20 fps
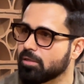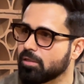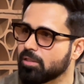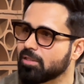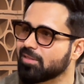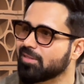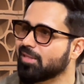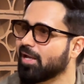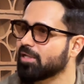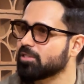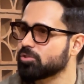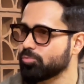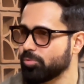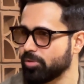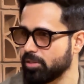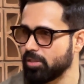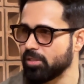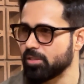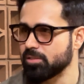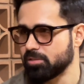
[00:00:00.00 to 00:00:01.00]
I think that's
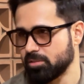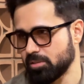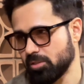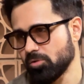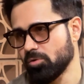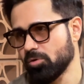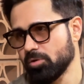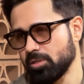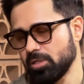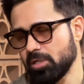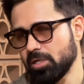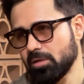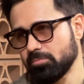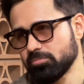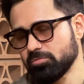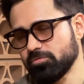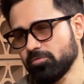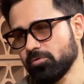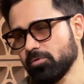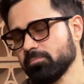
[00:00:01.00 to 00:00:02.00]
where the insecurity
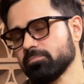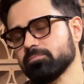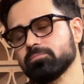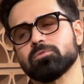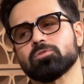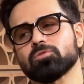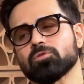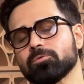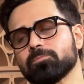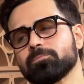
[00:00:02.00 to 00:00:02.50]
comes from. So.